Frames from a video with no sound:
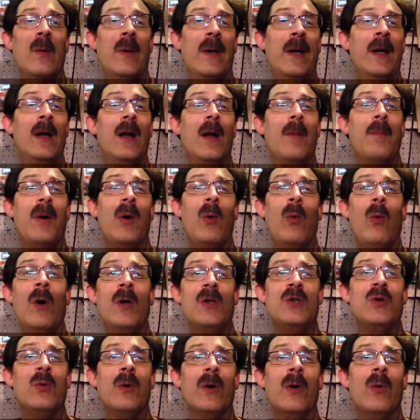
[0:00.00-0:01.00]
We ended up at
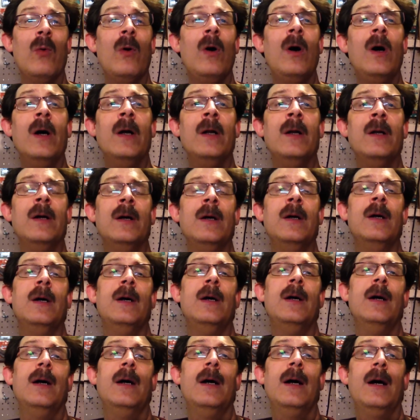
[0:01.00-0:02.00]
121.
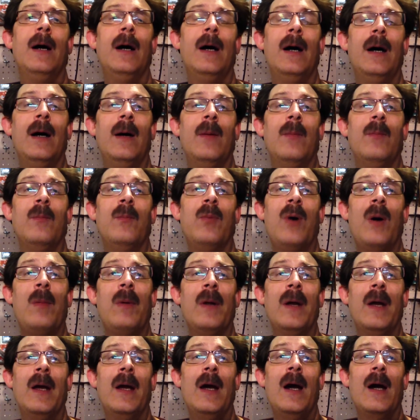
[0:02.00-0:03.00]

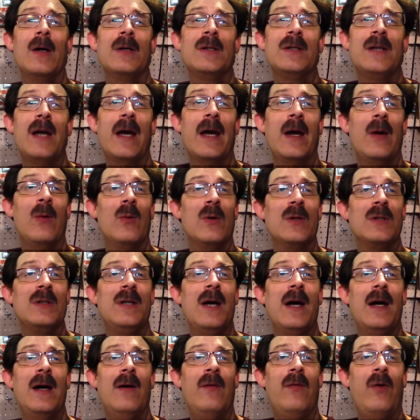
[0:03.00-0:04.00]
Probably our second worst
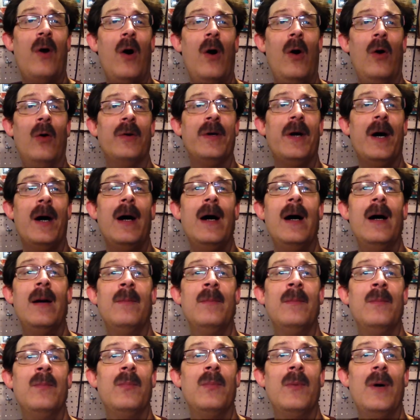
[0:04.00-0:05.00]
day of all
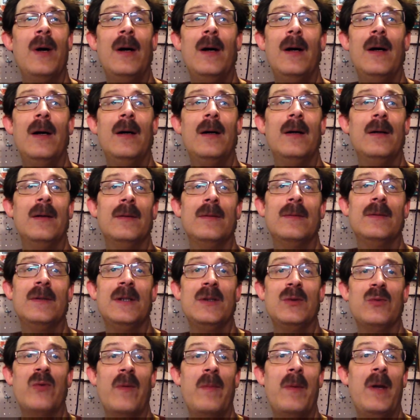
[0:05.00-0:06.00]
time
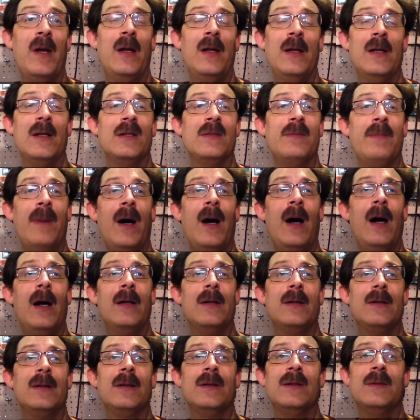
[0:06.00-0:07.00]
since we've been in this
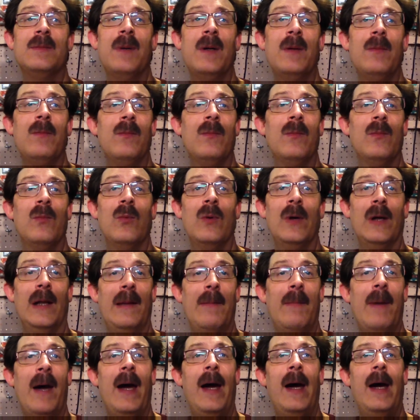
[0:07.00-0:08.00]
spot. It's been
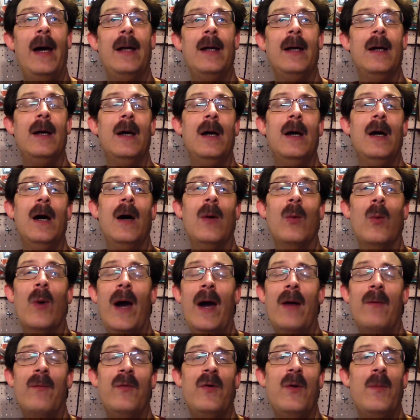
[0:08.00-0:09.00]
really bad. We
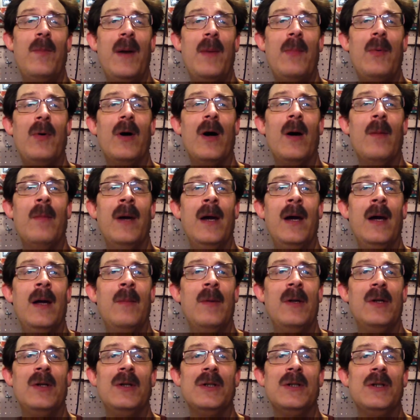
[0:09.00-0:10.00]
had a few people come
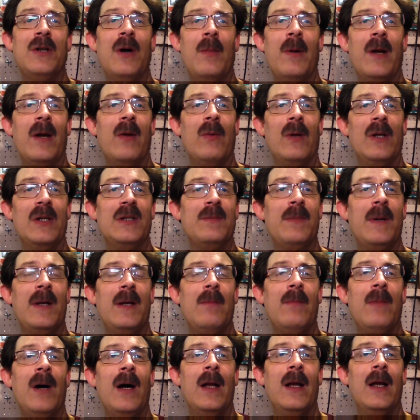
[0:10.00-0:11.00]
in, but just nobody really
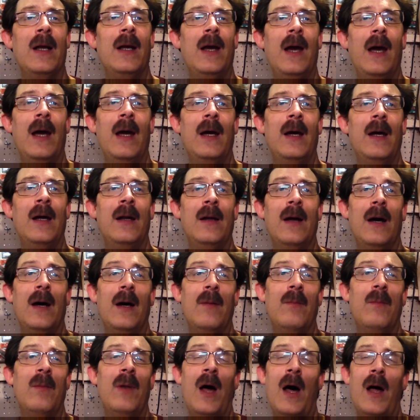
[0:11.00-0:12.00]
spending money, and
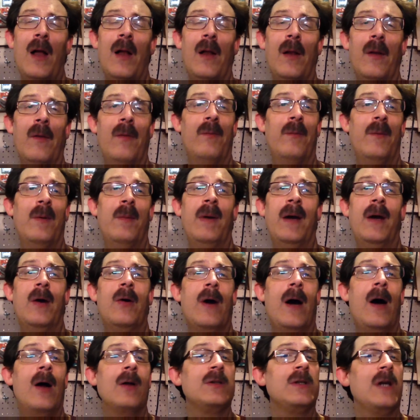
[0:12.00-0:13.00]
not the big
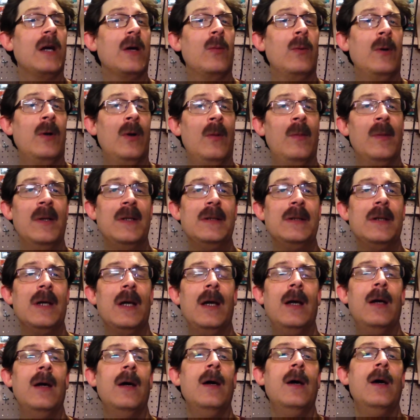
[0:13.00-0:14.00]
crowds like we normally
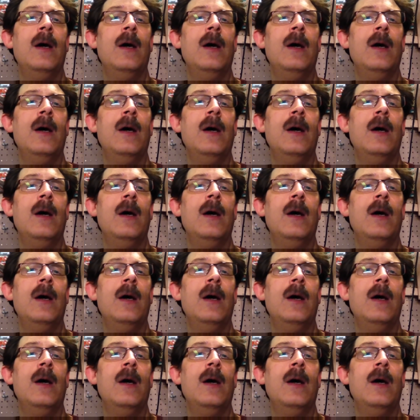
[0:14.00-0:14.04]
see.